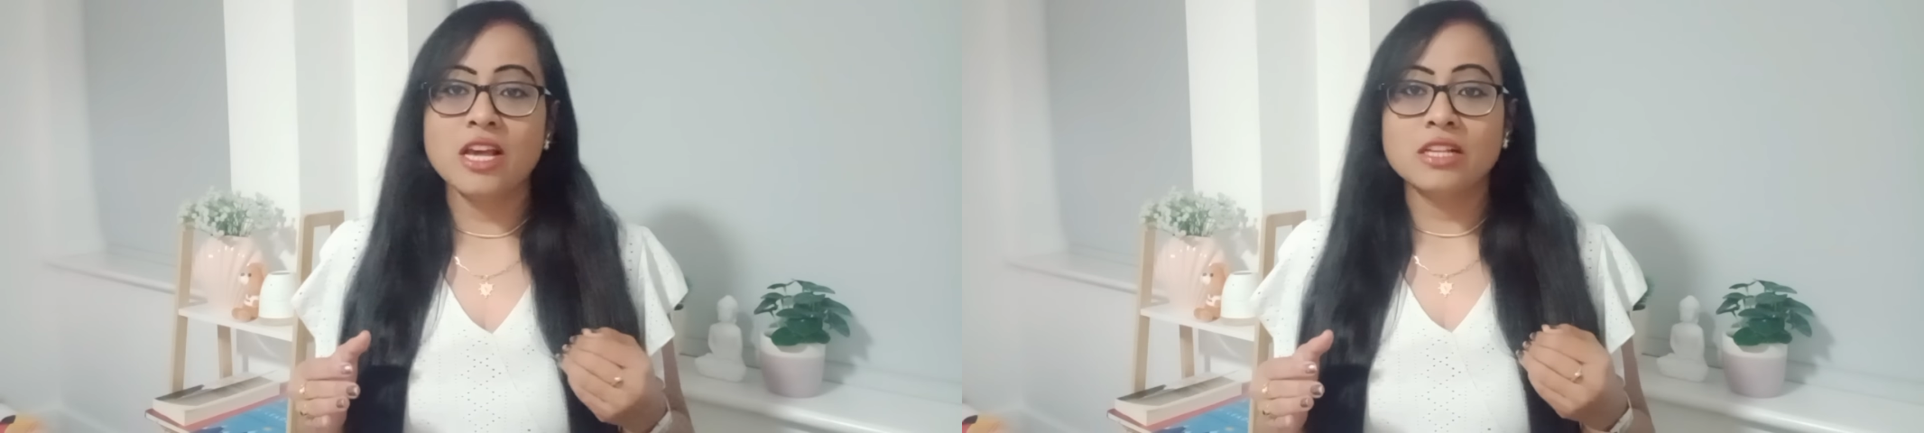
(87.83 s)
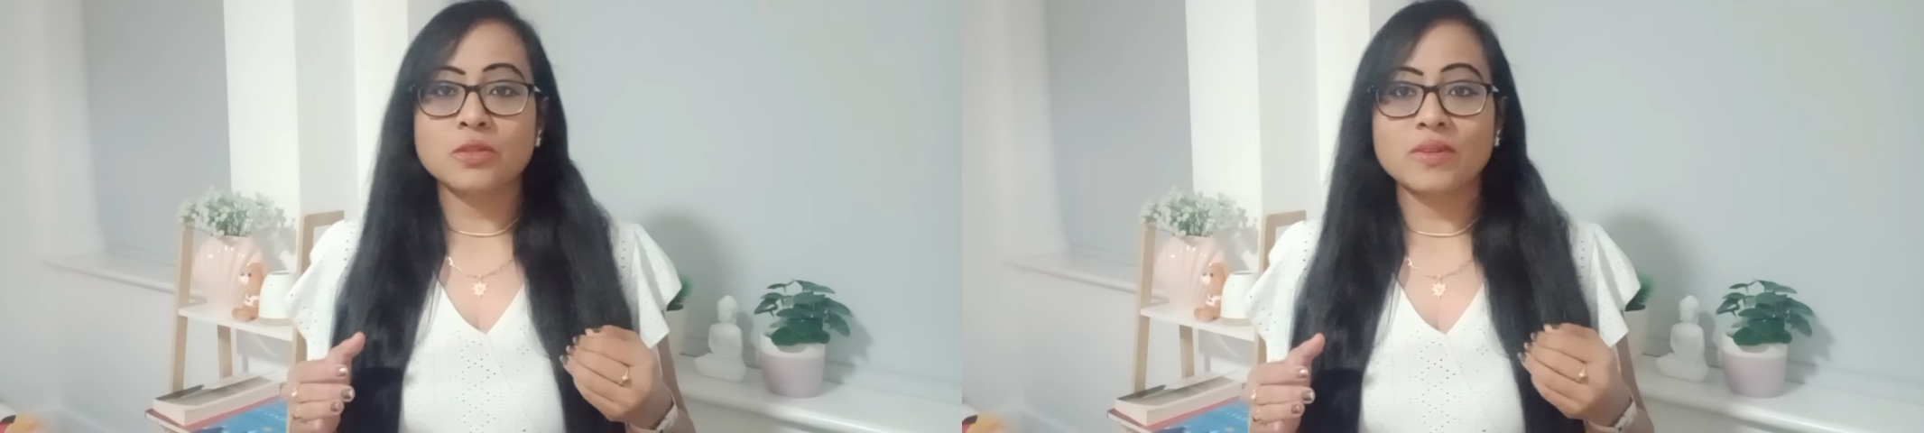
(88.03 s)

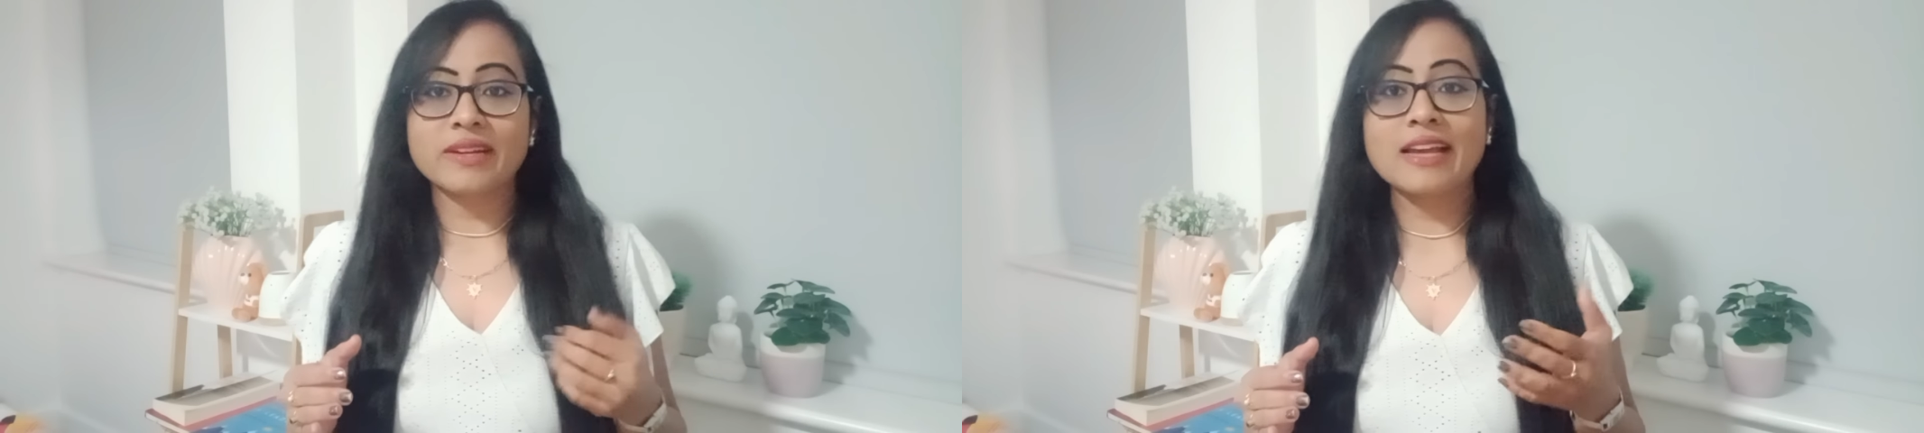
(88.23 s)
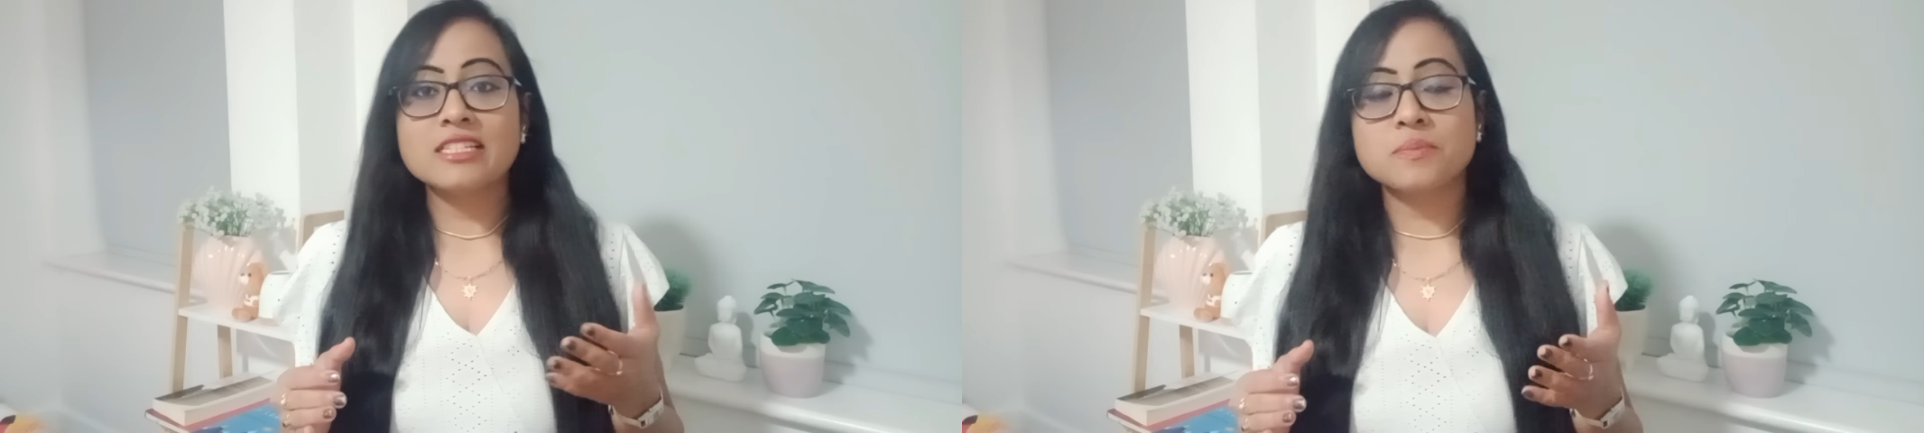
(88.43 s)
So
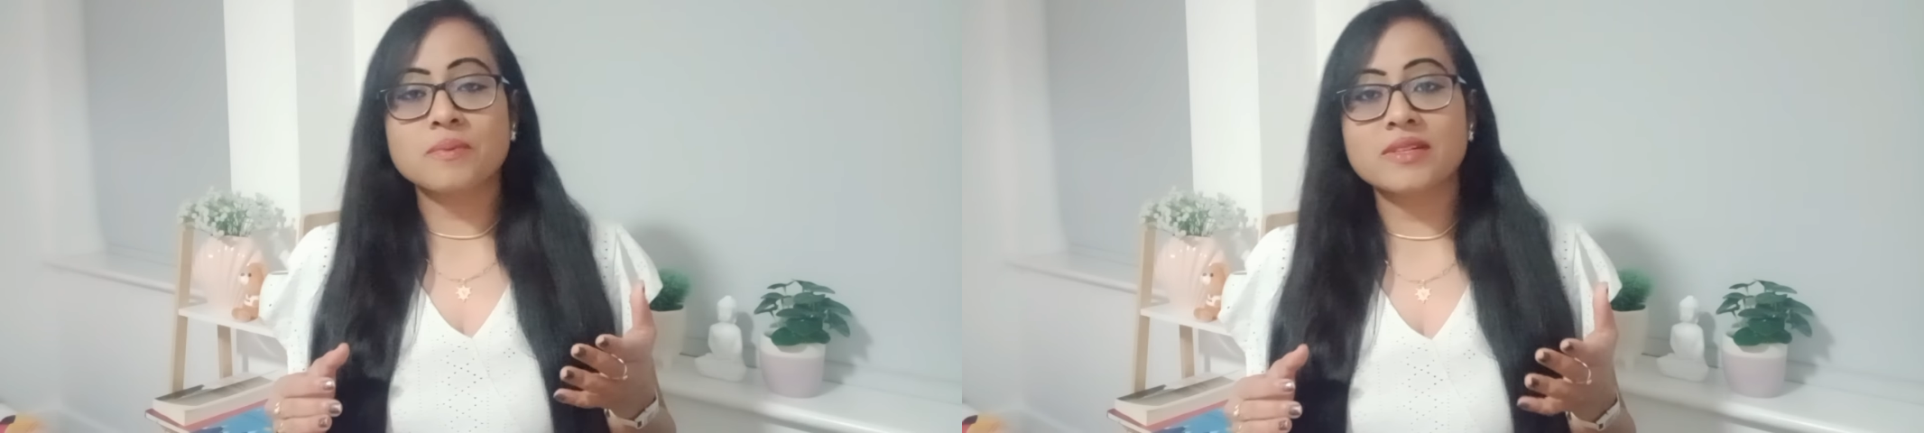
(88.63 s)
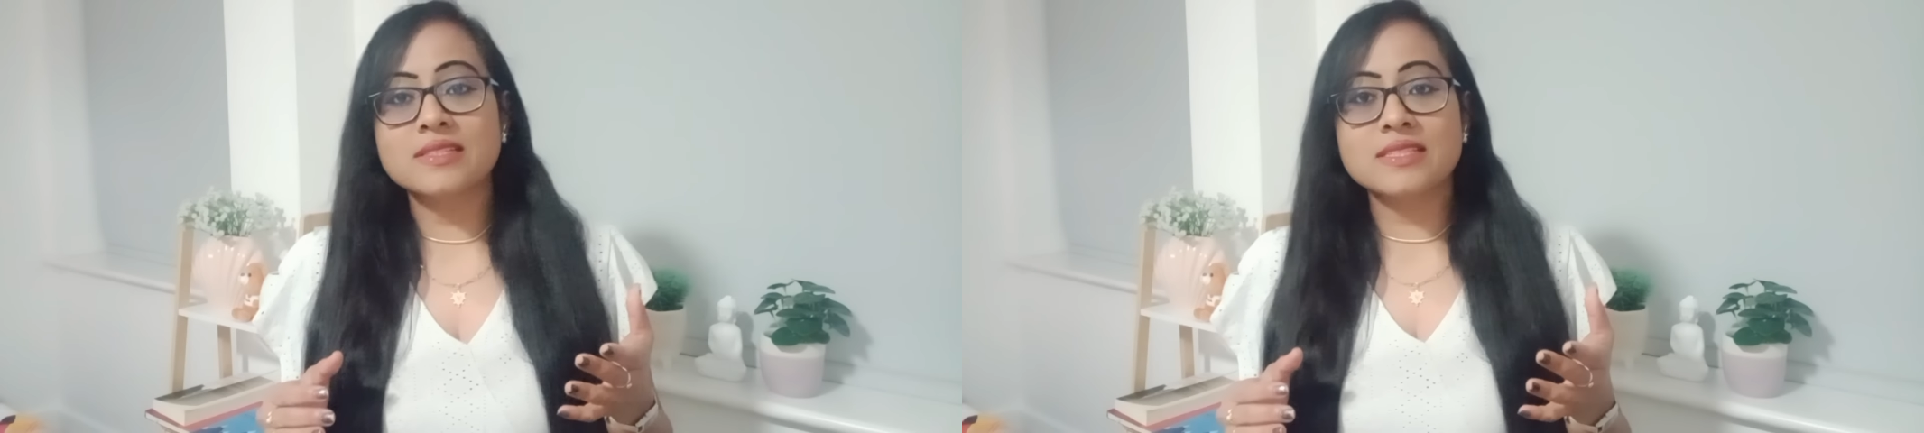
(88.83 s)

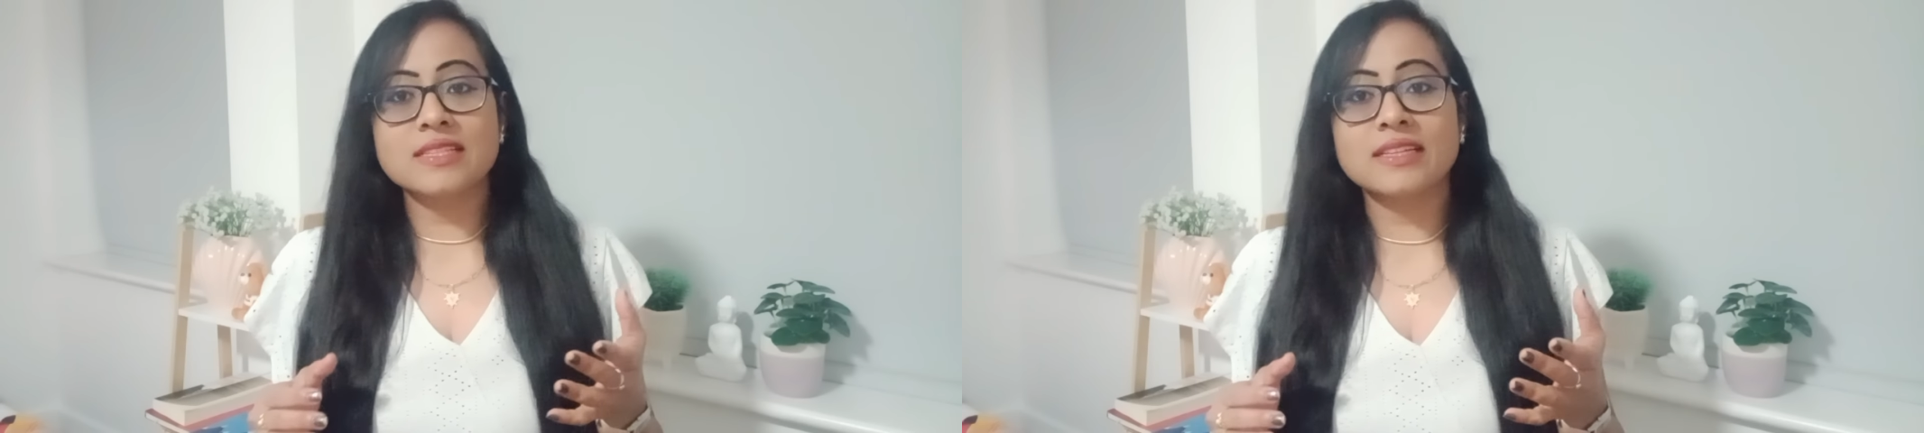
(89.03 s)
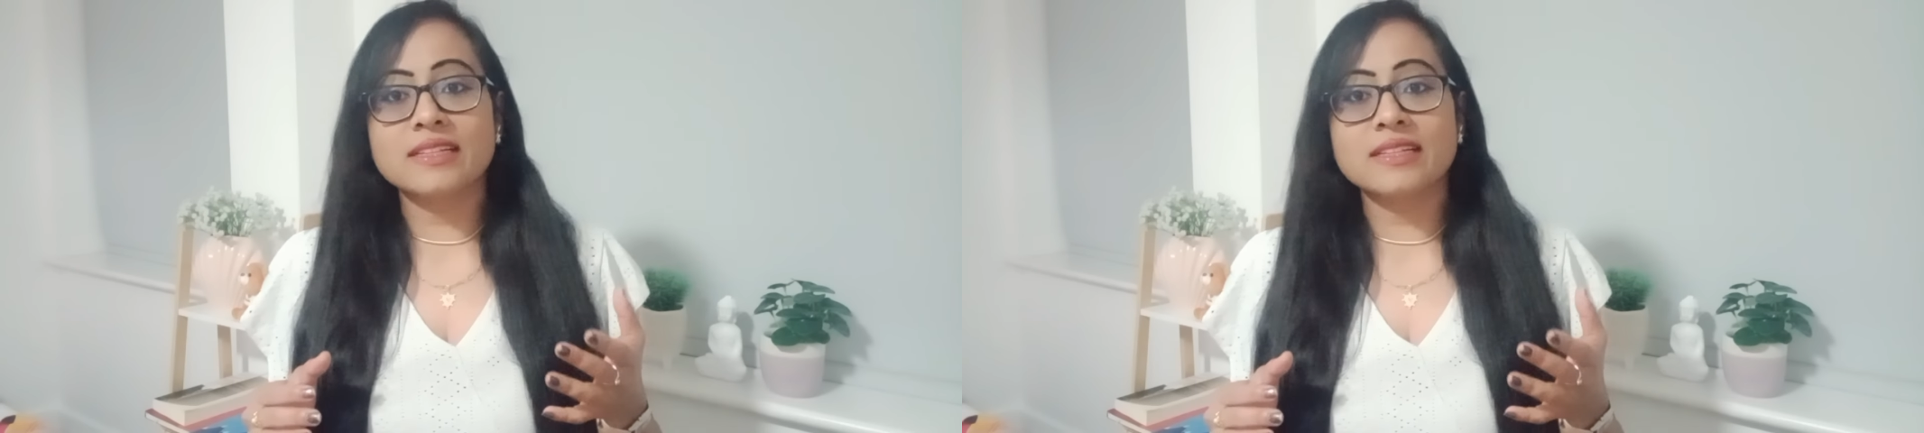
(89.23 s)
transparency